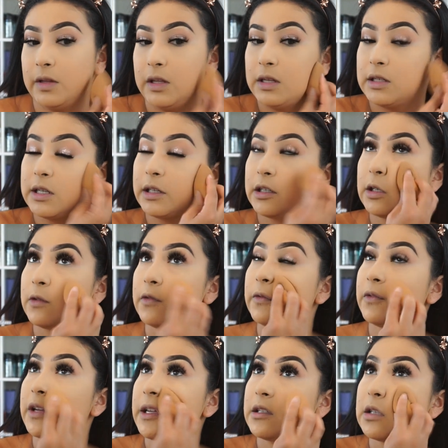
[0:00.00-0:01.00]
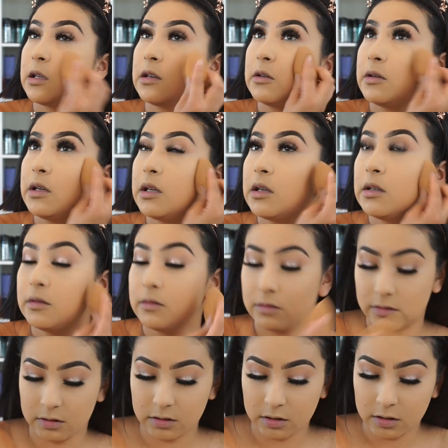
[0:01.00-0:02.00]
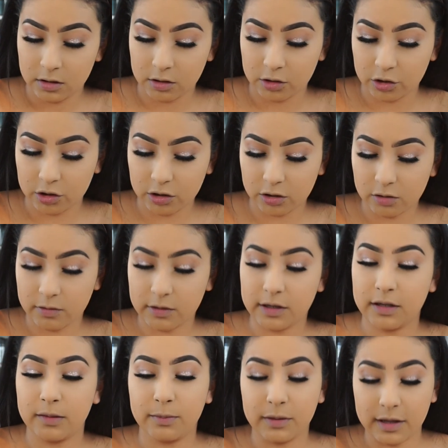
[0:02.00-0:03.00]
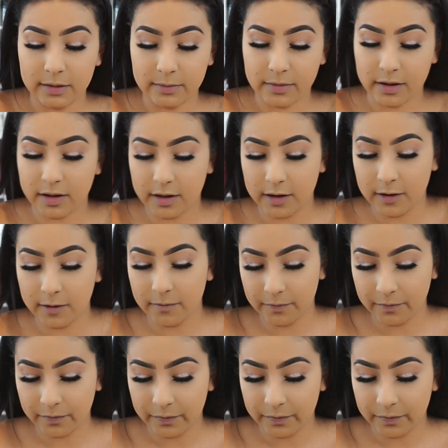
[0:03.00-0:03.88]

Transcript: entire face area, just so when I apply my